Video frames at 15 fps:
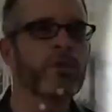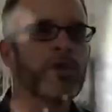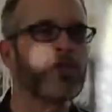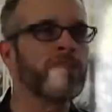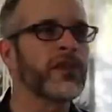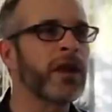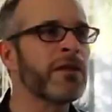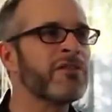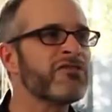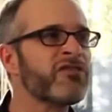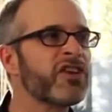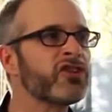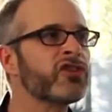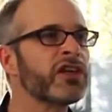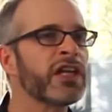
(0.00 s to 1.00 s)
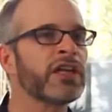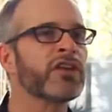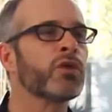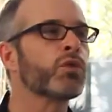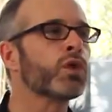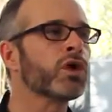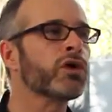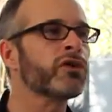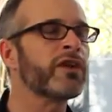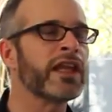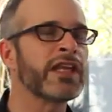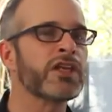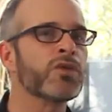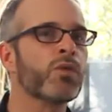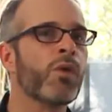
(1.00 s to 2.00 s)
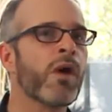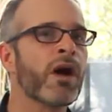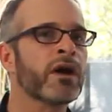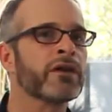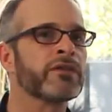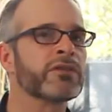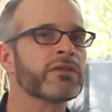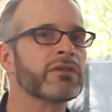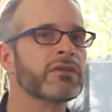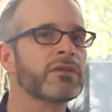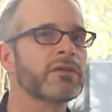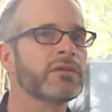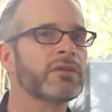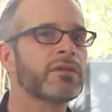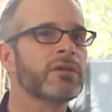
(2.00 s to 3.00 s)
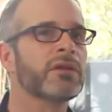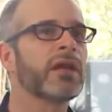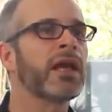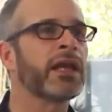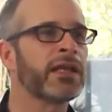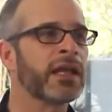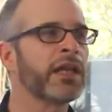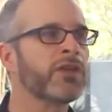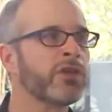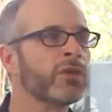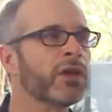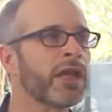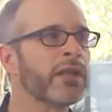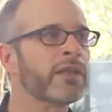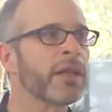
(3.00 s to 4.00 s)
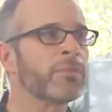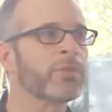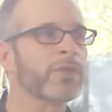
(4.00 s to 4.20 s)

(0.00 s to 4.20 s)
with envisioning the world that you want, and then you'll end up